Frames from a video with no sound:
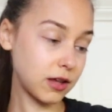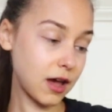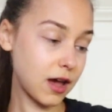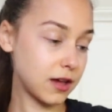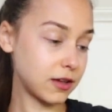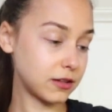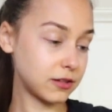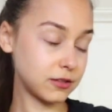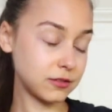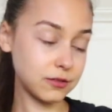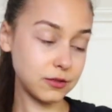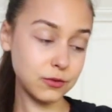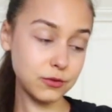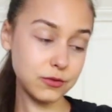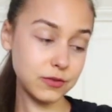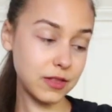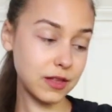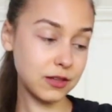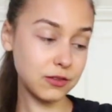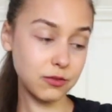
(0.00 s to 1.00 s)
I
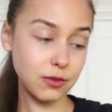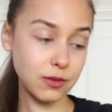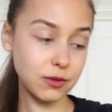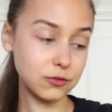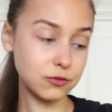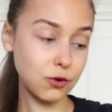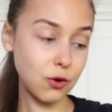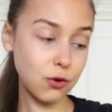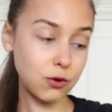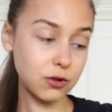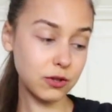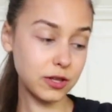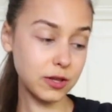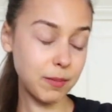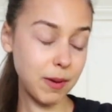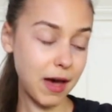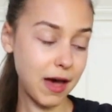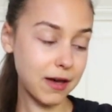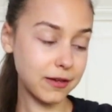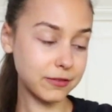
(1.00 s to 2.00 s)
use things when they're totally
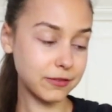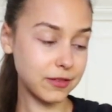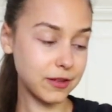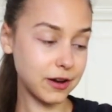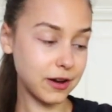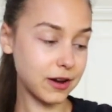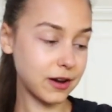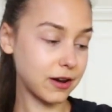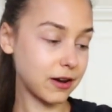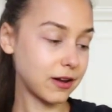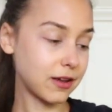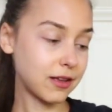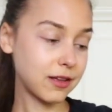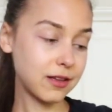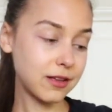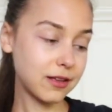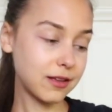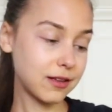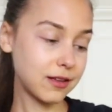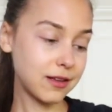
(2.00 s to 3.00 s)
past their
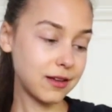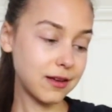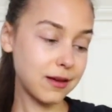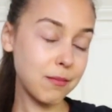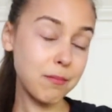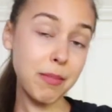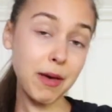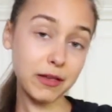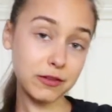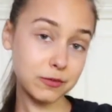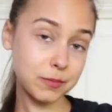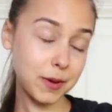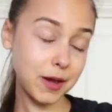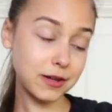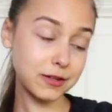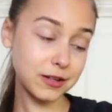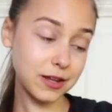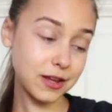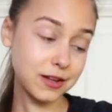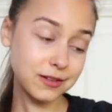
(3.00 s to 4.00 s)
best by
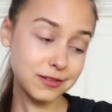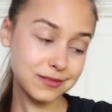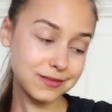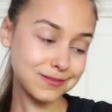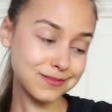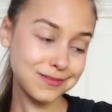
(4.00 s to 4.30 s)
date.